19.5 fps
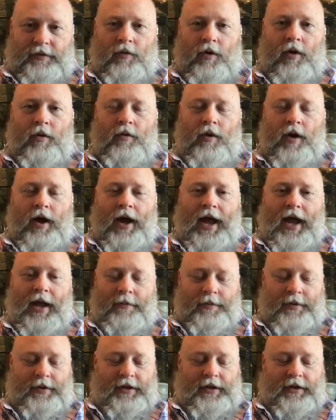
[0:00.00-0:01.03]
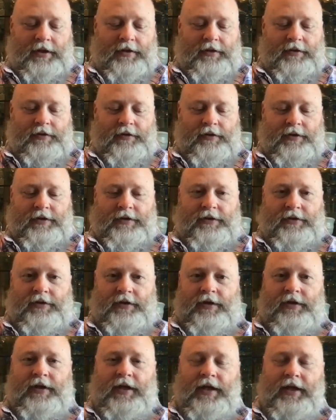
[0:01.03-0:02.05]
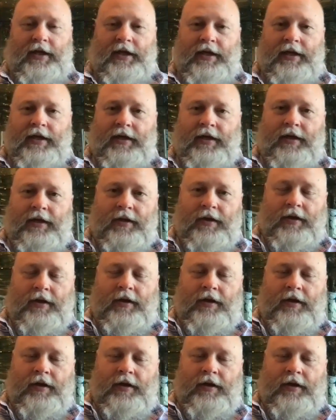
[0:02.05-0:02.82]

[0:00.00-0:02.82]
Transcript: What will happen is then